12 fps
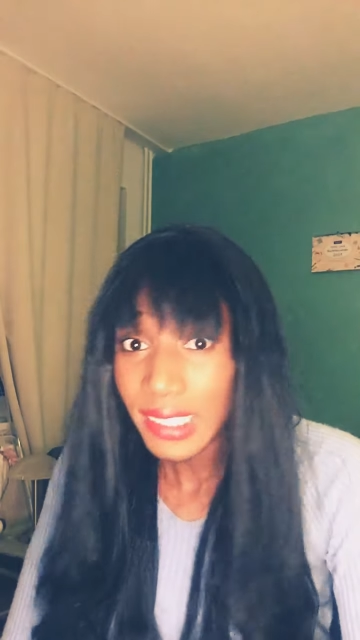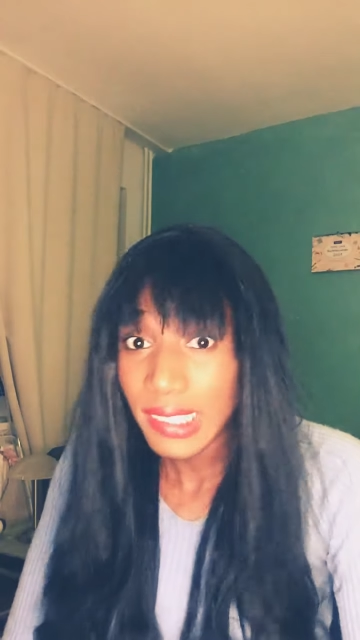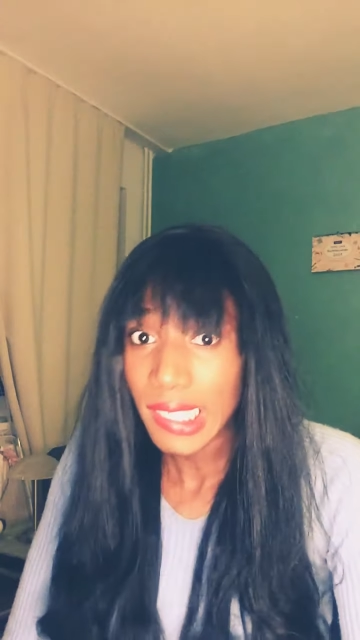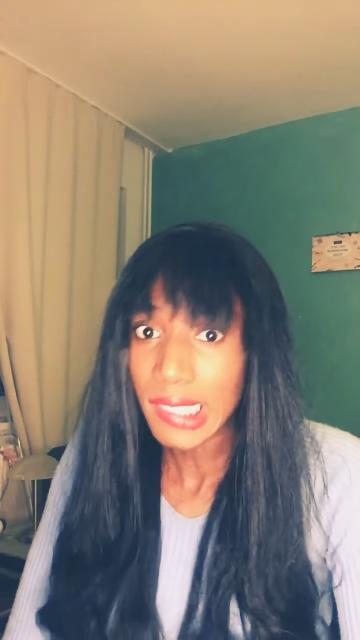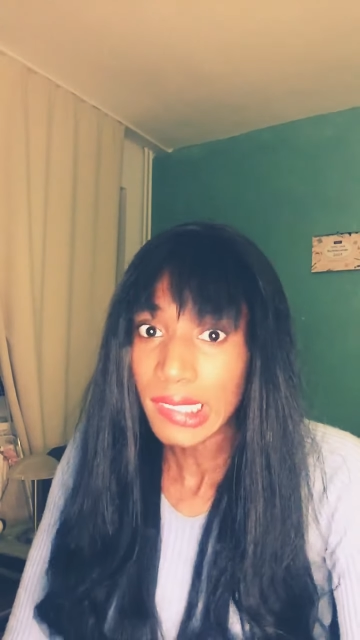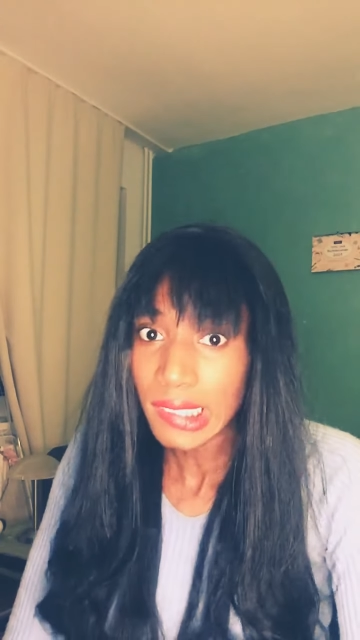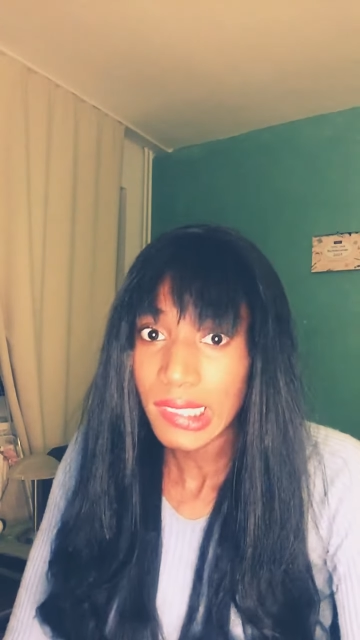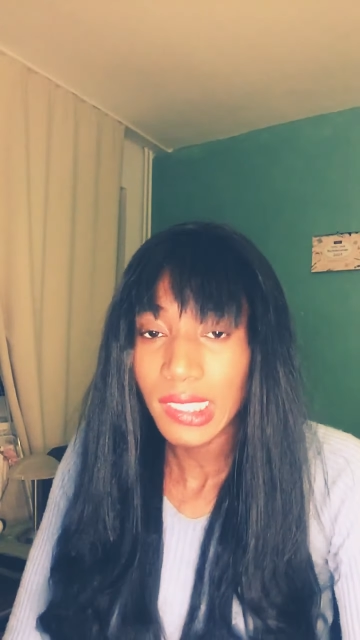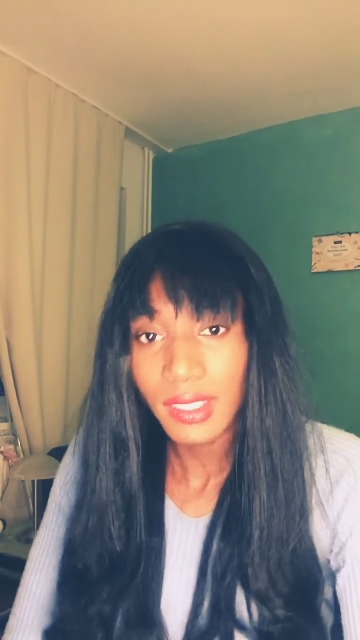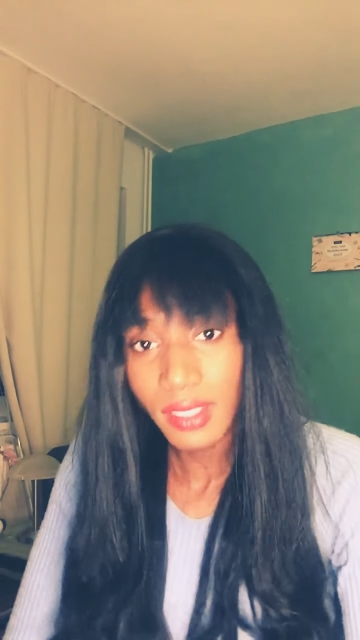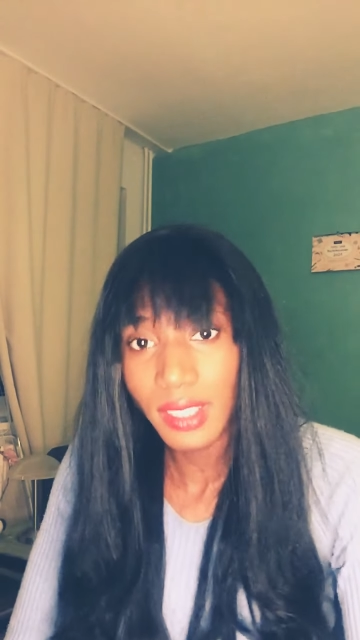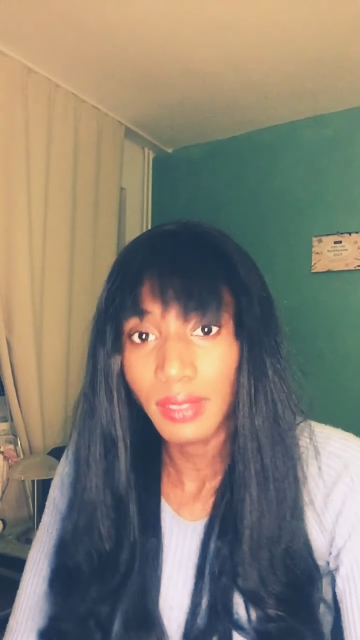is
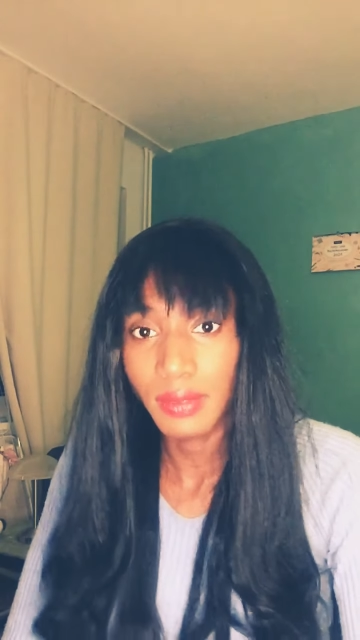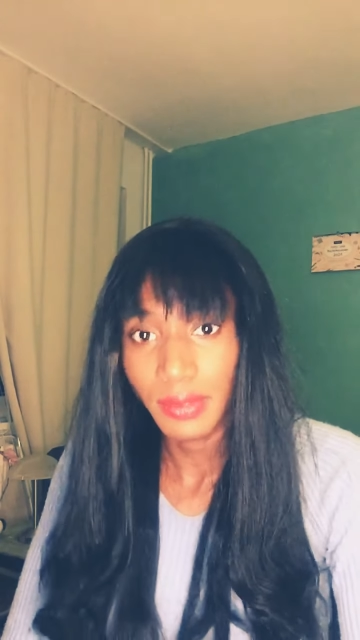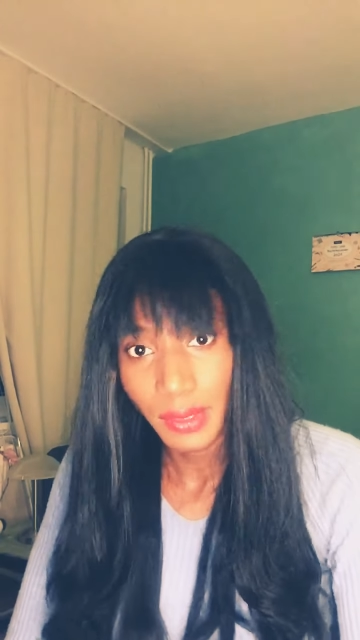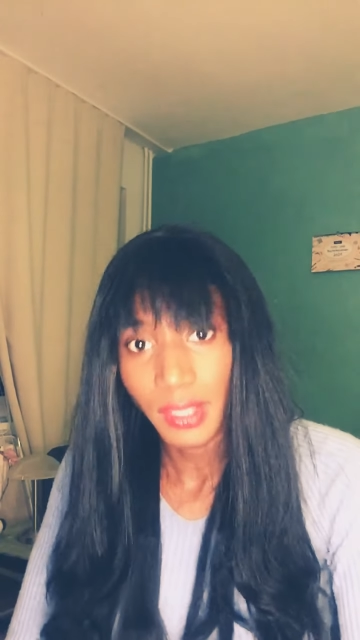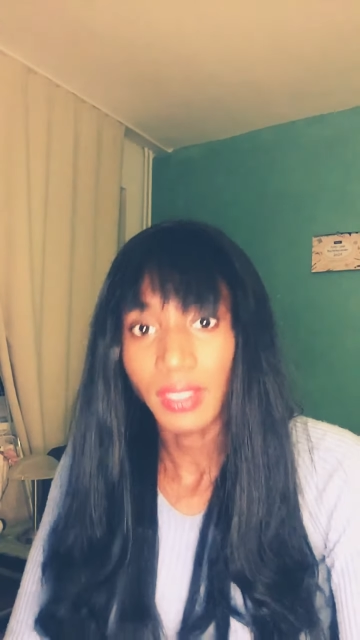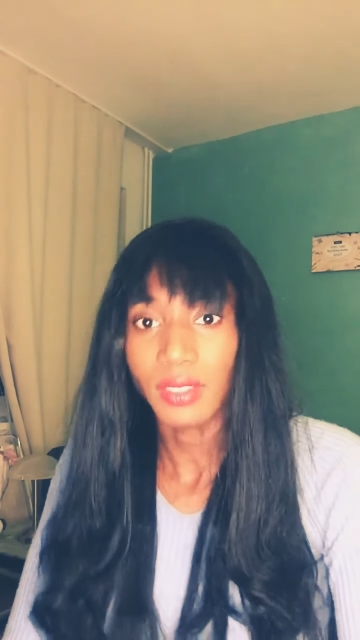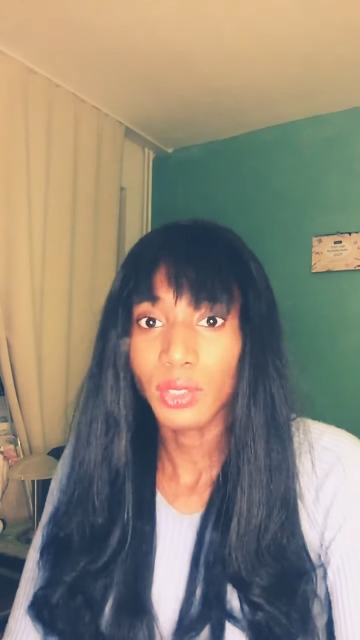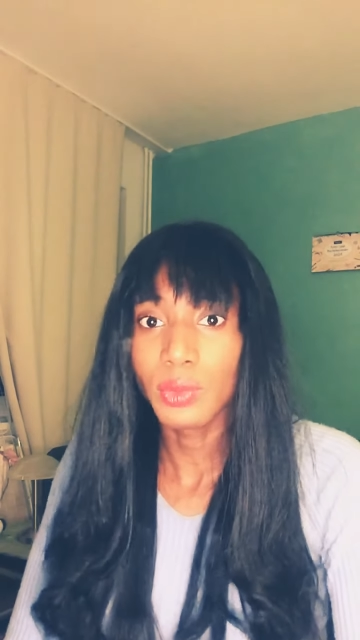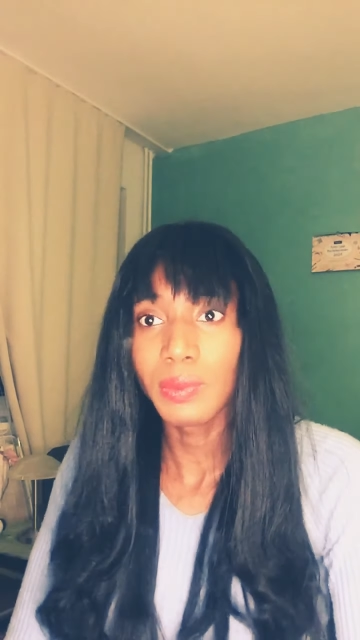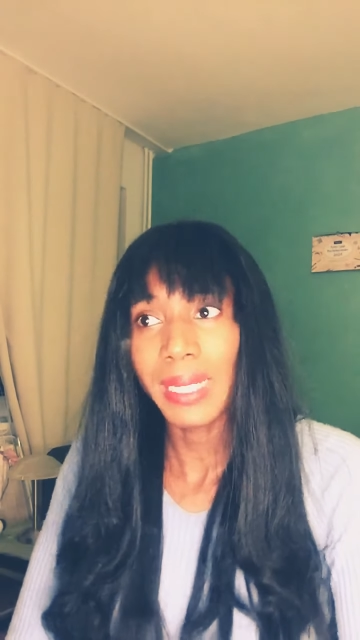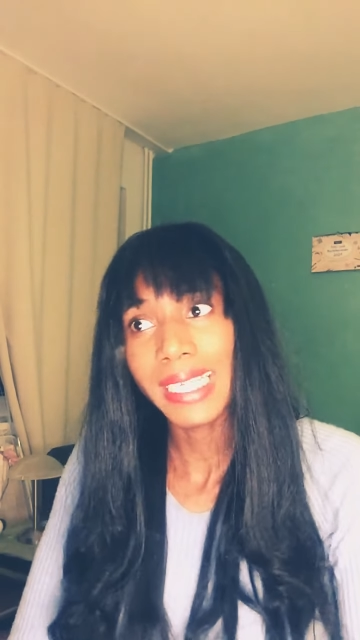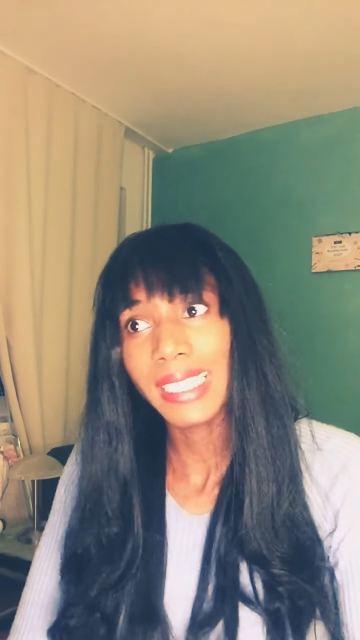actually looking for to
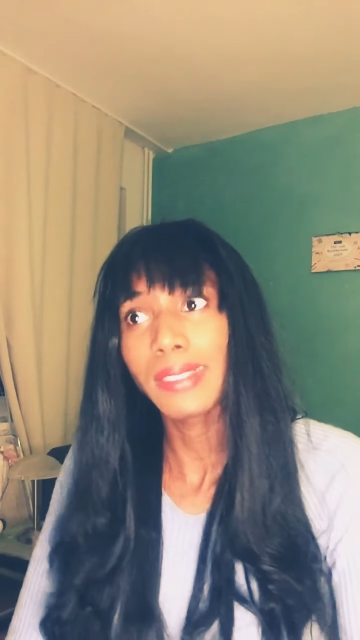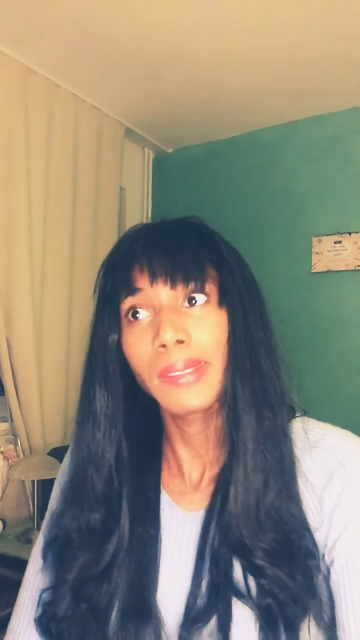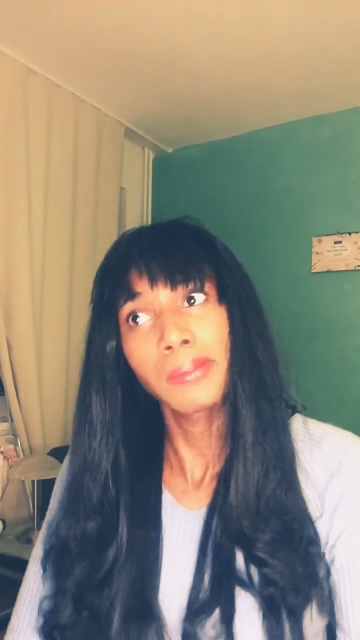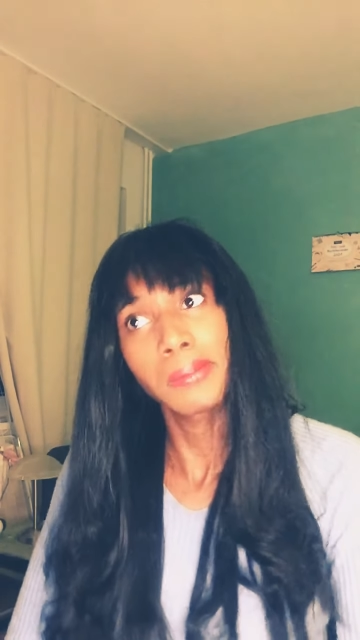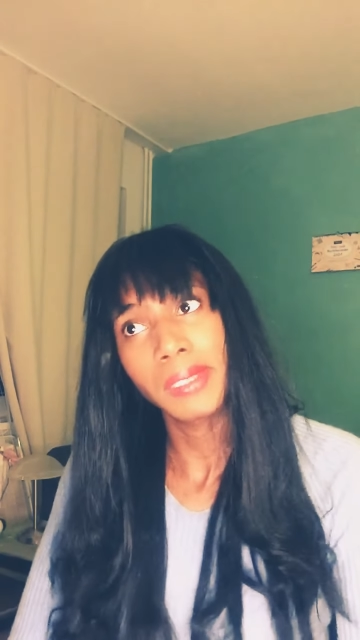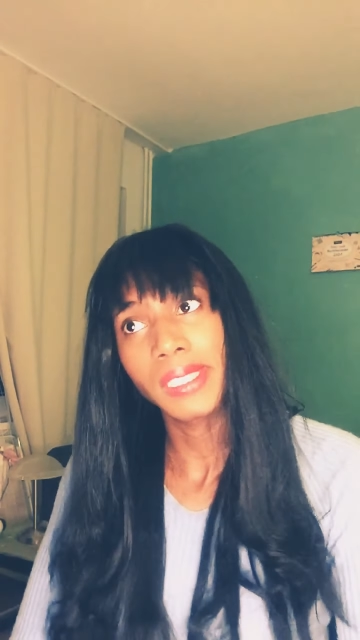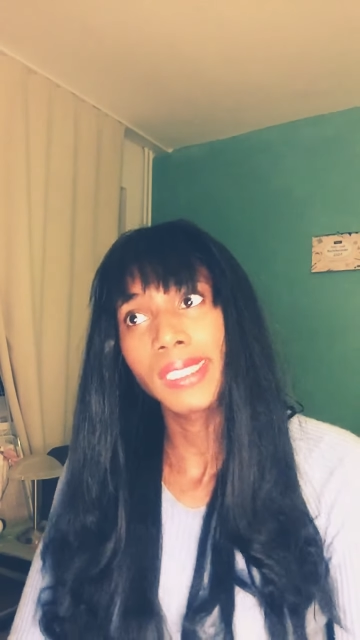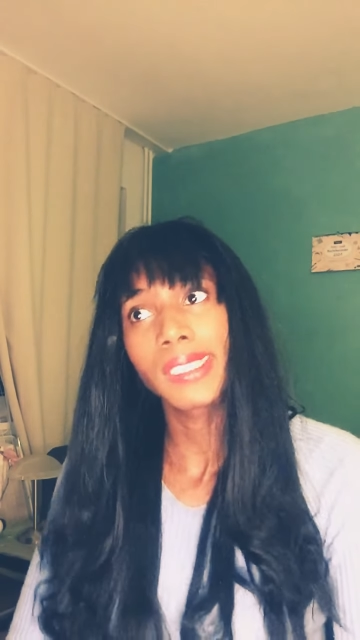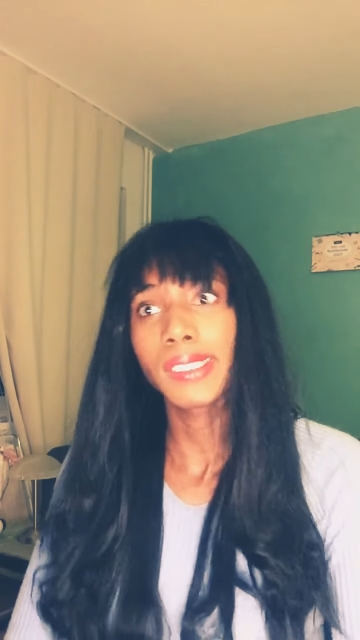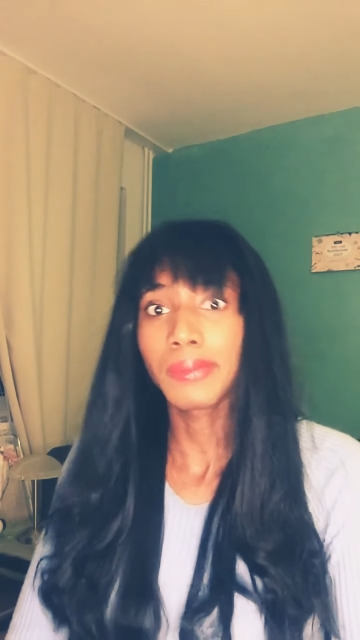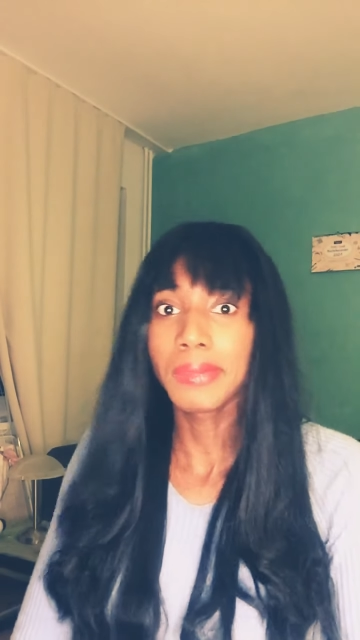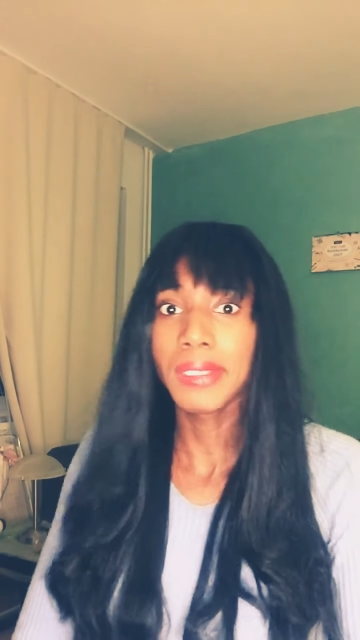make him be
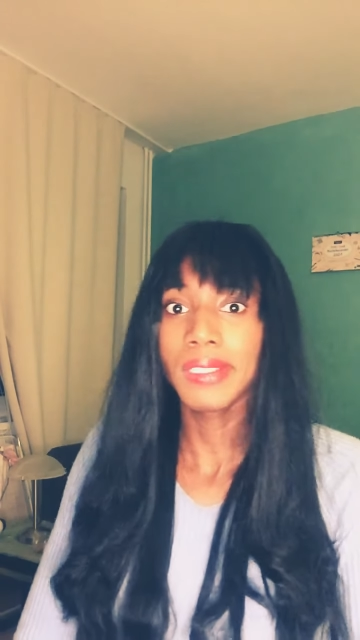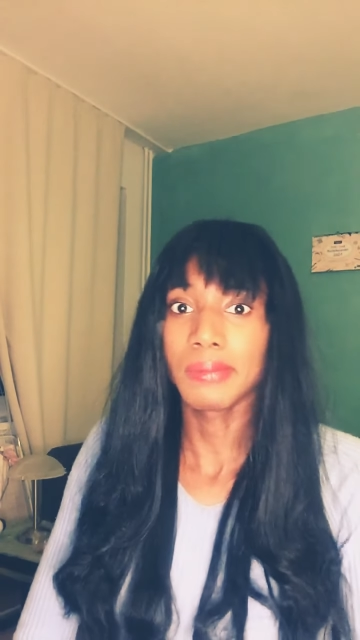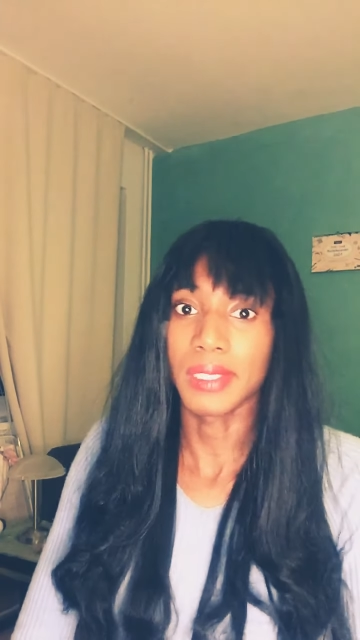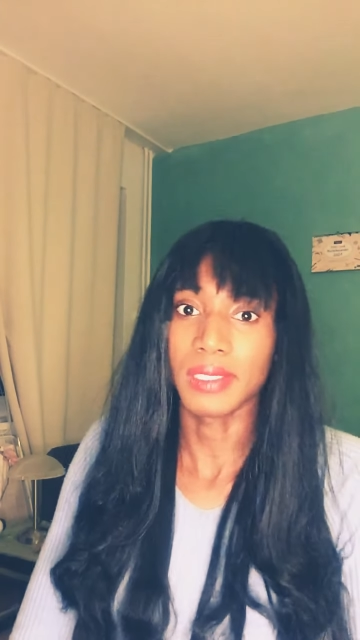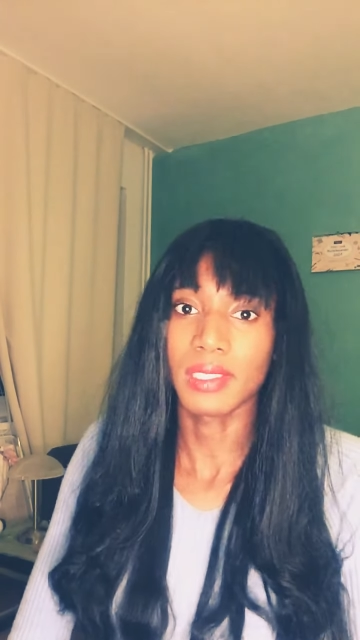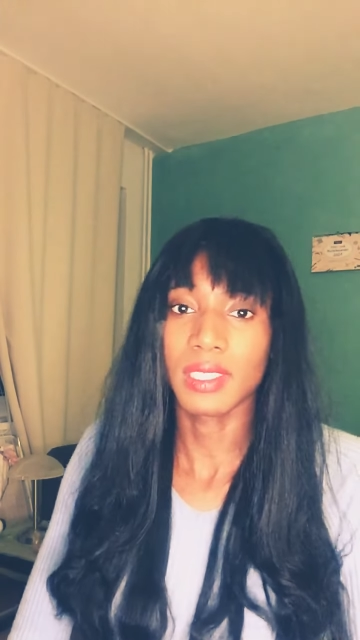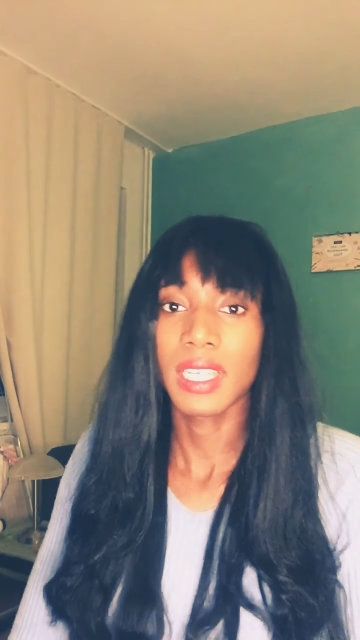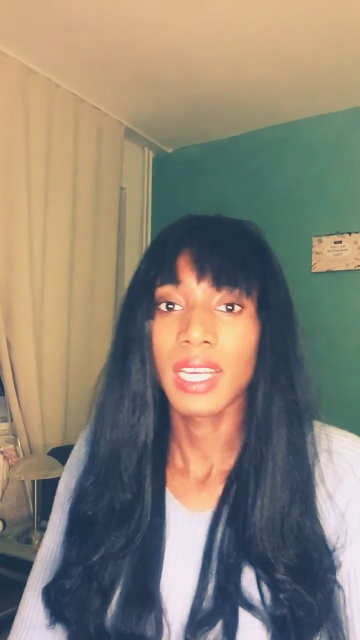commitment.